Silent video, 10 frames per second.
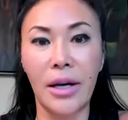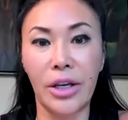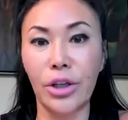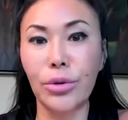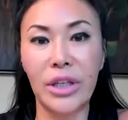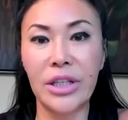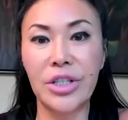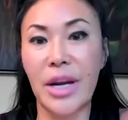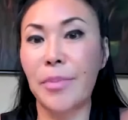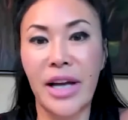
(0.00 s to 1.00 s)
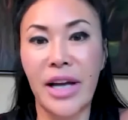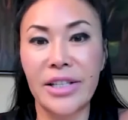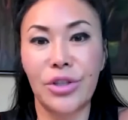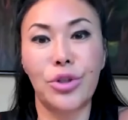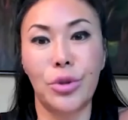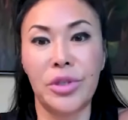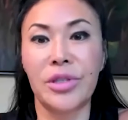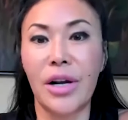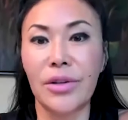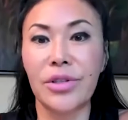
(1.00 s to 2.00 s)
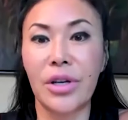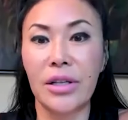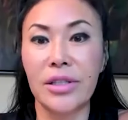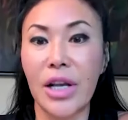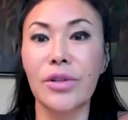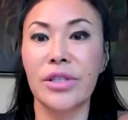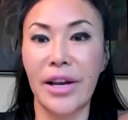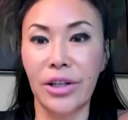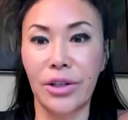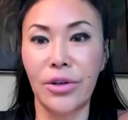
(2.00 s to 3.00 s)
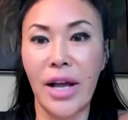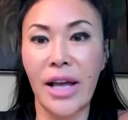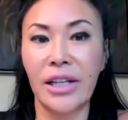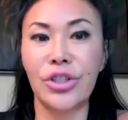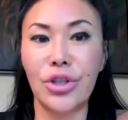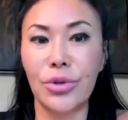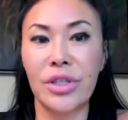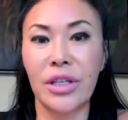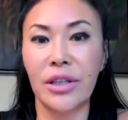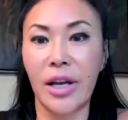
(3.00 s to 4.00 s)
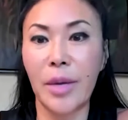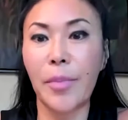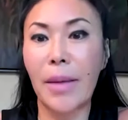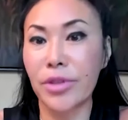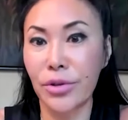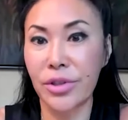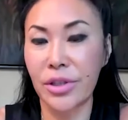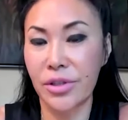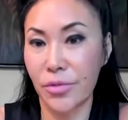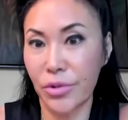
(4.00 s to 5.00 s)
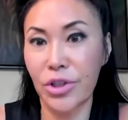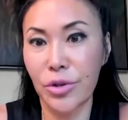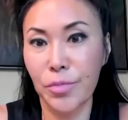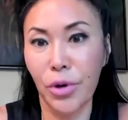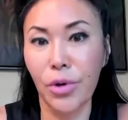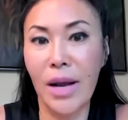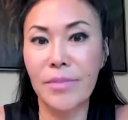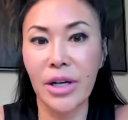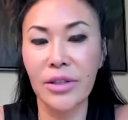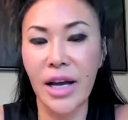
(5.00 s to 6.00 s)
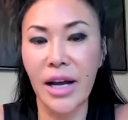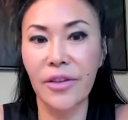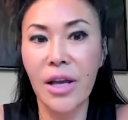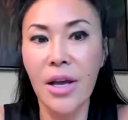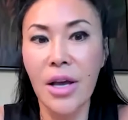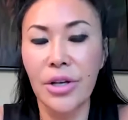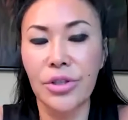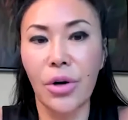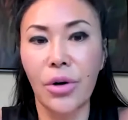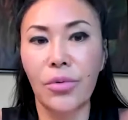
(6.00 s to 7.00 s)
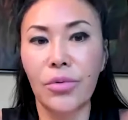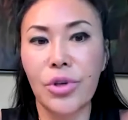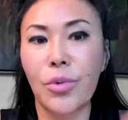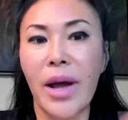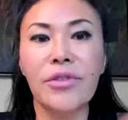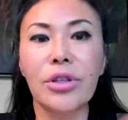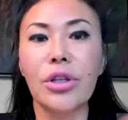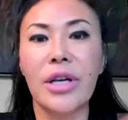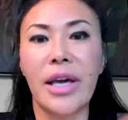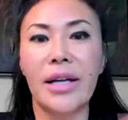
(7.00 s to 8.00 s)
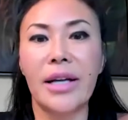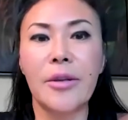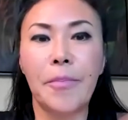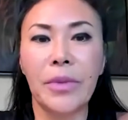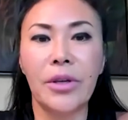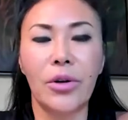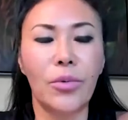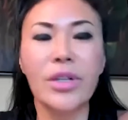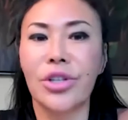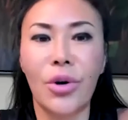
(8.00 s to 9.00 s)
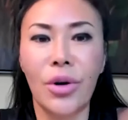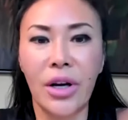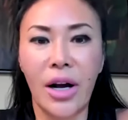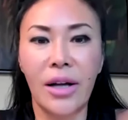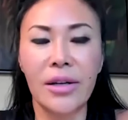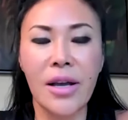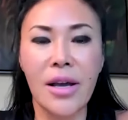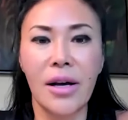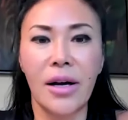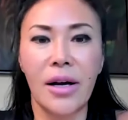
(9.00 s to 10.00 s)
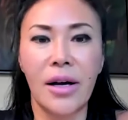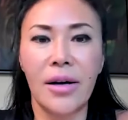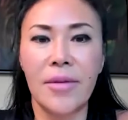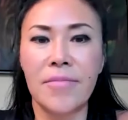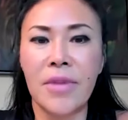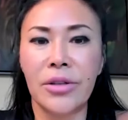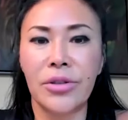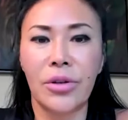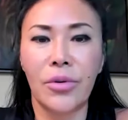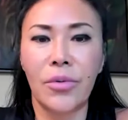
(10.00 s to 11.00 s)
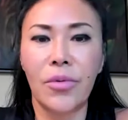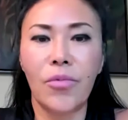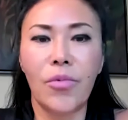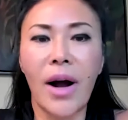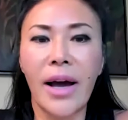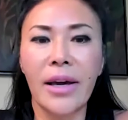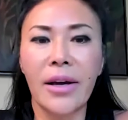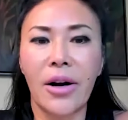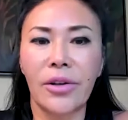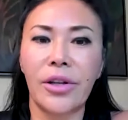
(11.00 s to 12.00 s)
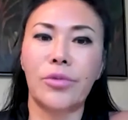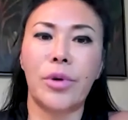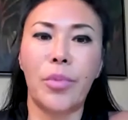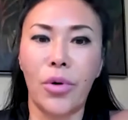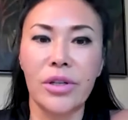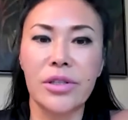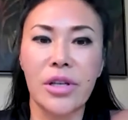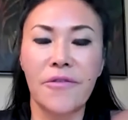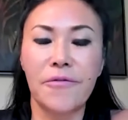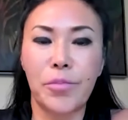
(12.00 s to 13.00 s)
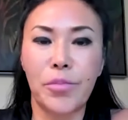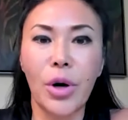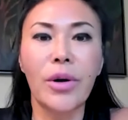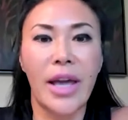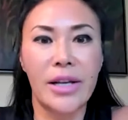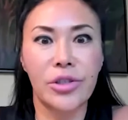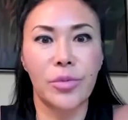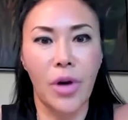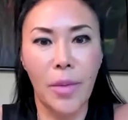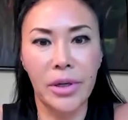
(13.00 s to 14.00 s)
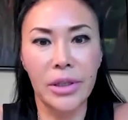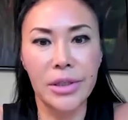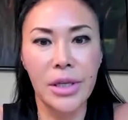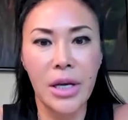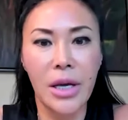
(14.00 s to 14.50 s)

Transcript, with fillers: including jeopardizing tumor cells' cell cycle and inducing their apoptosis, which is programmed cell death. So we have to look at, what's going on. Why are there reports of pro-cancer properties?